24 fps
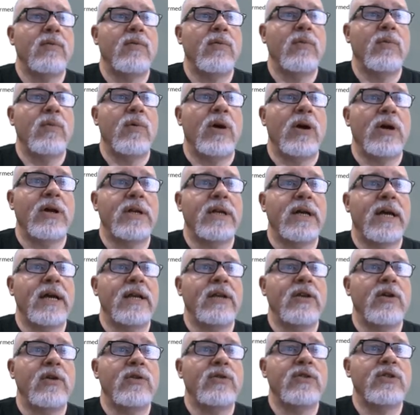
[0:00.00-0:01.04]
our
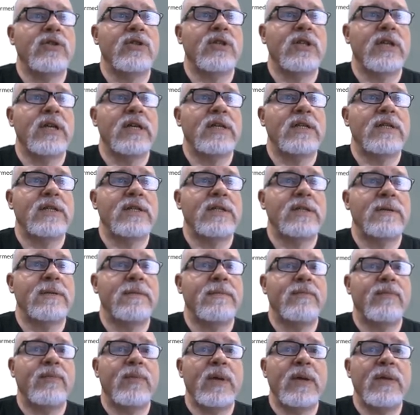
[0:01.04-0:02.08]
diagnosis list,
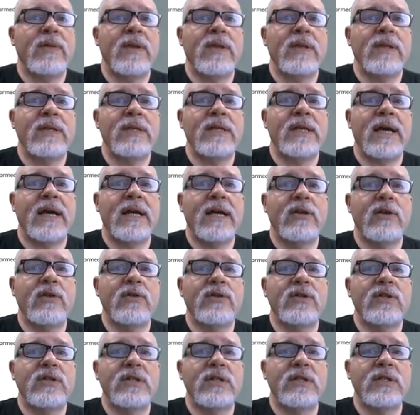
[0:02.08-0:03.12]
and then the
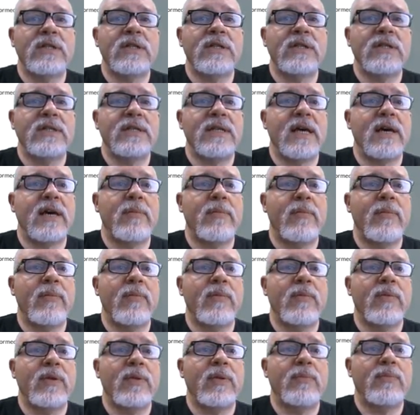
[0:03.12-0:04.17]
diagnosis list is now
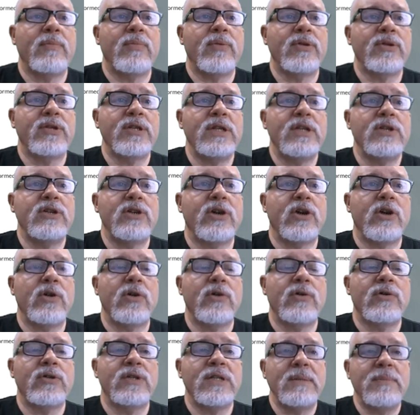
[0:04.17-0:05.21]
the procedure
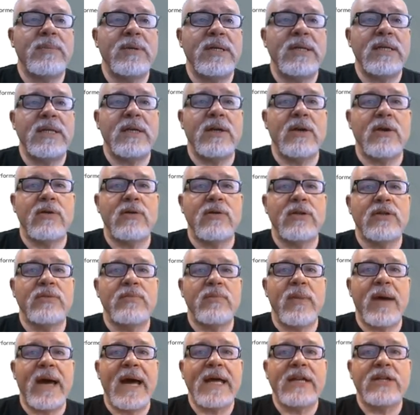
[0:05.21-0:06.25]
code, CPT code, is
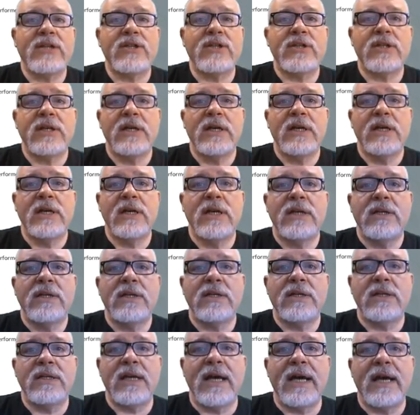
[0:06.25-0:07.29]
matched to
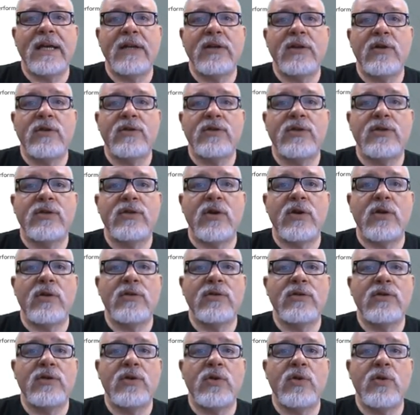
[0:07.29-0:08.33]
the diagnosis
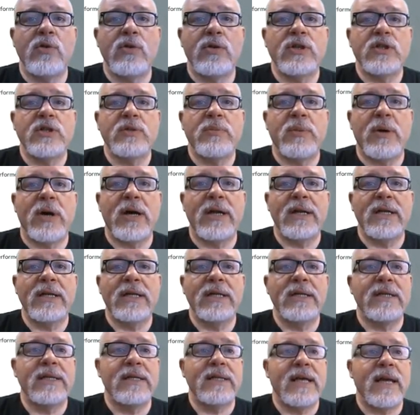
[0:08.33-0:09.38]
codes
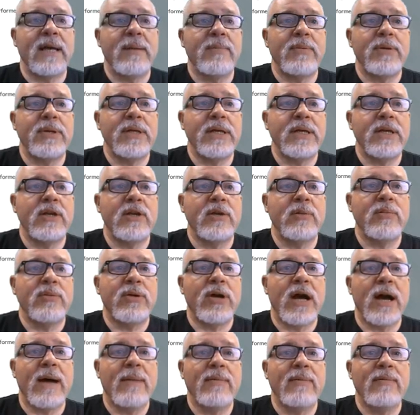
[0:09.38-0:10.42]
corresponding to that particular
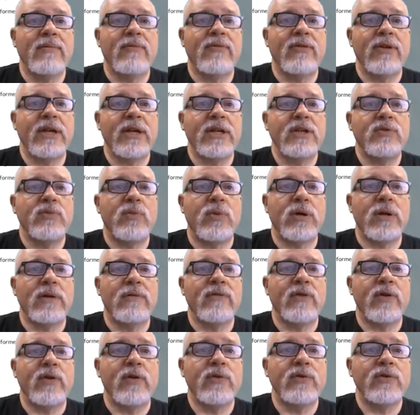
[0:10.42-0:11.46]
problem for each one of
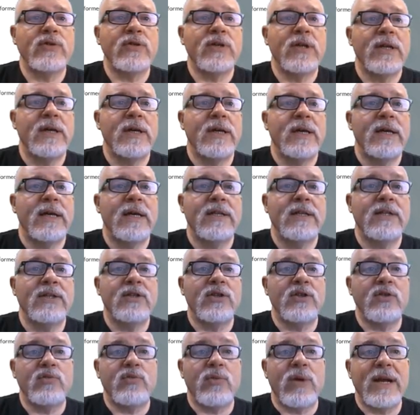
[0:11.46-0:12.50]
those. This
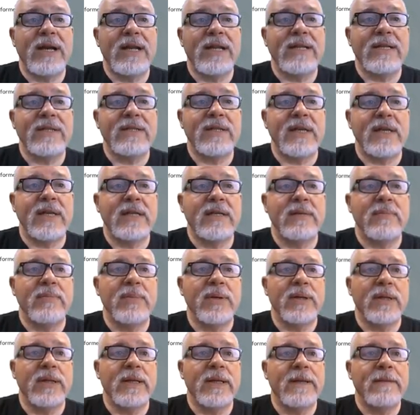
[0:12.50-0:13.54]
is ready to send to
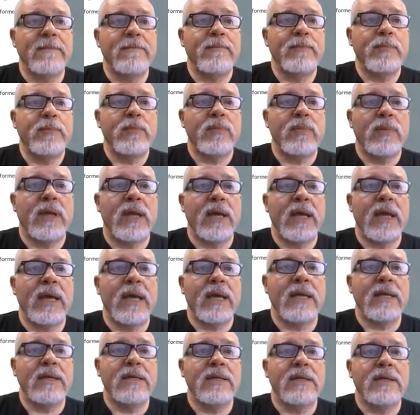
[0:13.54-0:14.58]
billing,
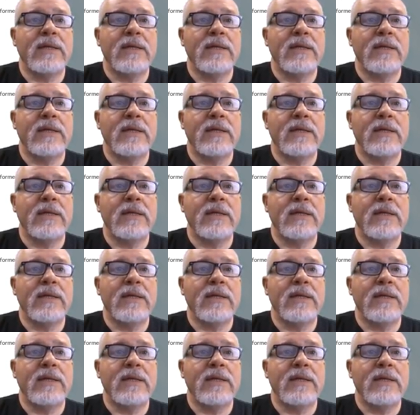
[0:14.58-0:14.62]
and